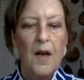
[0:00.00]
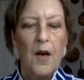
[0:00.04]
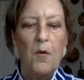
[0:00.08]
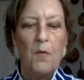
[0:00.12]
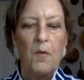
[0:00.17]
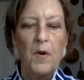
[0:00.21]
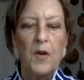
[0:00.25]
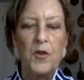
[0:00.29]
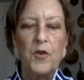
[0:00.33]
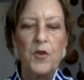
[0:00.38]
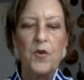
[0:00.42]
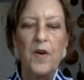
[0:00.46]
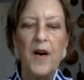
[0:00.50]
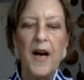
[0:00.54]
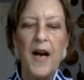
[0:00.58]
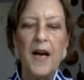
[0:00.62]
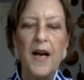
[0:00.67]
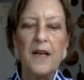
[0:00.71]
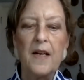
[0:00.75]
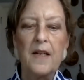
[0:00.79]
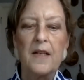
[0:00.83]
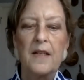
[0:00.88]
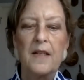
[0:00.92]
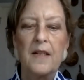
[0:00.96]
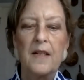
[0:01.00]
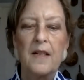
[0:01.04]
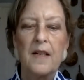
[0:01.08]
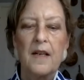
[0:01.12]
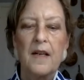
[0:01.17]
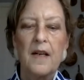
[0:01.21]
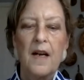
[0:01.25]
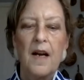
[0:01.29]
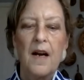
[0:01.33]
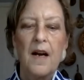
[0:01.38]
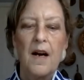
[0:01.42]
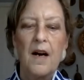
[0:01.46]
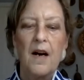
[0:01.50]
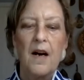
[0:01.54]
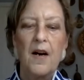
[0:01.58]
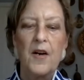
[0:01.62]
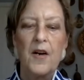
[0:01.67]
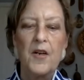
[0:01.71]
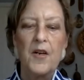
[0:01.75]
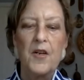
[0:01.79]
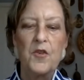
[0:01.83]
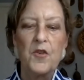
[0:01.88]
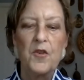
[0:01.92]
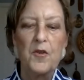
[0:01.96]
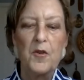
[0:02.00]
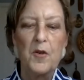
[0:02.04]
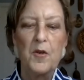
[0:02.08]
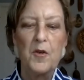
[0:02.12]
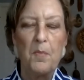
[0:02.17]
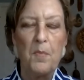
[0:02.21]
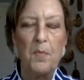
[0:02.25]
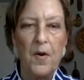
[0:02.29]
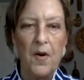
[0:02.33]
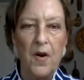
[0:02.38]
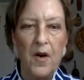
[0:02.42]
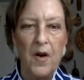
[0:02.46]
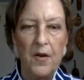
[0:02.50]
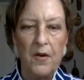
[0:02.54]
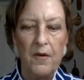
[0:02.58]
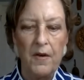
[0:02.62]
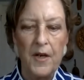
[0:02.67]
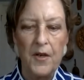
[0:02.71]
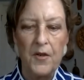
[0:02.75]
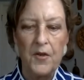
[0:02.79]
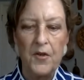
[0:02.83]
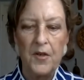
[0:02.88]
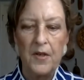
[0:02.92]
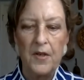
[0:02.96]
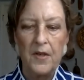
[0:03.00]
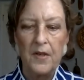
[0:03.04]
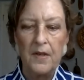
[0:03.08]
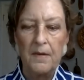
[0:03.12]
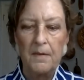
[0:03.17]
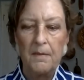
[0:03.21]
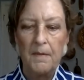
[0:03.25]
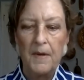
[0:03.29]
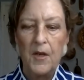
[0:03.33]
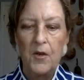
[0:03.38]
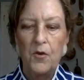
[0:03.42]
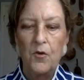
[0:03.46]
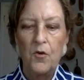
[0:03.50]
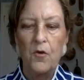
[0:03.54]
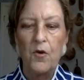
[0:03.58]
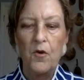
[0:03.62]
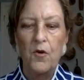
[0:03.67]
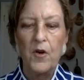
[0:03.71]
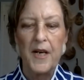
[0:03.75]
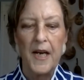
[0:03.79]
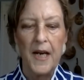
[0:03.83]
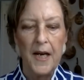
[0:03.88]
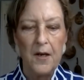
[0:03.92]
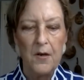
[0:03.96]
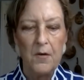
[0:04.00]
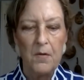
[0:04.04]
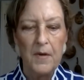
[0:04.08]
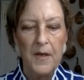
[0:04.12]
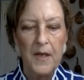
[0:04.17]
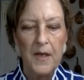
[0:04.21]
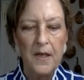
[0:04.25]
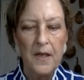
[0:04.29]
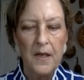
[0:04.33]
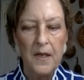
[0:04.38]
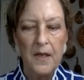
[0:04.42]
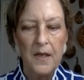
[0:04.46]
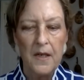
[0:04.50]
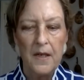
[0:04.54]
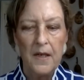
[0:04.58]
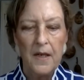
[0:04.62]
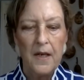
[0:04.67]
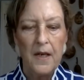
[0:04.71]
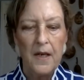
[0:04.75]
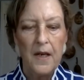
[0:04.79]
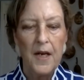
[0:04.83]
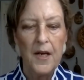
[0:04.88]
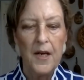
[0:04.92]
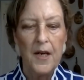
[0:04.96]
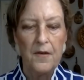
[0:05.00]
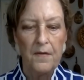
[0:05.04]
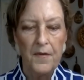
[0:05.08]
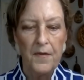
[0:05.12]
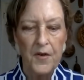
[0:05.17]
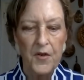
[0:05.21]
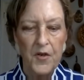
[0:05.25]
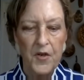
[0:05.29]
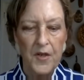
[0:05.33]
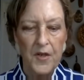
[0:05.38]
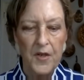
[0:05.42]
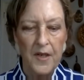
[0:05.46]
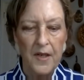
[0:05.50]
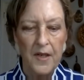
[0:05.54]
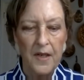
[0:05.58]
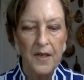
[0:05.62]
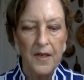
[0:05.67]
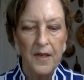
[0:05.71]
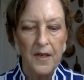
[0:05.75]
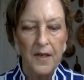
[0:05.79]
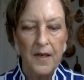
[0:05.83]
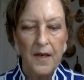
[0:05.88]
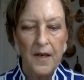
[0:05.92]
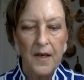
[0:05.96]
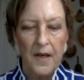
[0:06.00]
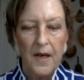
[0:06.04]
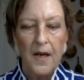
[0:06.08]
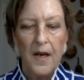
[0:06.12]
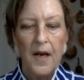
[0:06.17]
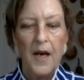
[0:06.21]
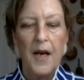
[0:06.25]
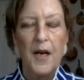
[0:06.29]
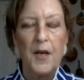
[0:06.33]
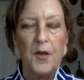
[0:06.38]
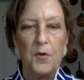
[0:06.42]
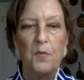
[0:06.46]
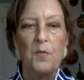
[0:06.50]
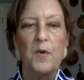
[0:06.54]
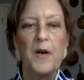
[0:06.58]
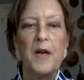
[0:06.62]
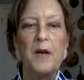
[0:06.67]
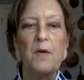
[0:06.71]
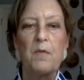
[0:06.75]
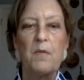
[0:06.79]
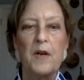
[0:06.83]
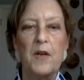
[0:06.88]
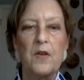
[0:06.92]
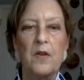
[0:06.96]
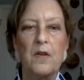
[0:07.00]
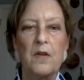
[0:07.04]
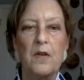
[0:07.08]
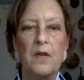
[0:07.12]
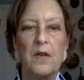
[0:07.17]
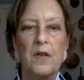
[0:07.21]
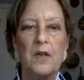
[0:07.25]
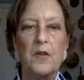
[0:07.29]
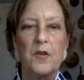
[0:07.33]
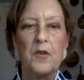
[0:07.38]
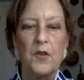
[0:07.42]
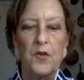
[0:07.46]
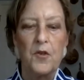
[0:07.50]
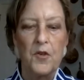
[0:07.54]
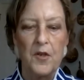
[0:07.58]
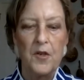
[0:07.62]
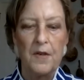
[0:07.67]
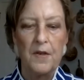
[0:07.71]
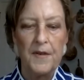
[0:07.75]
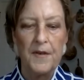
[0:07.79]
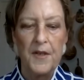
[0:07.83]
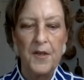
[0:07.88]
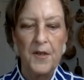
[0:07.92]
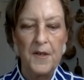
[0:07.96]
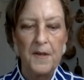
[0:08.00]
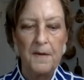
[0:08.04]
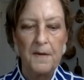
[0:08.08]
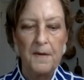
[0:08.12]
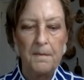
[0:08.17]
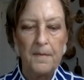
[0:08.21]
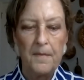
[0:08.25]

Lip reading: will track our internal progress toward equity and diversity as we return to service.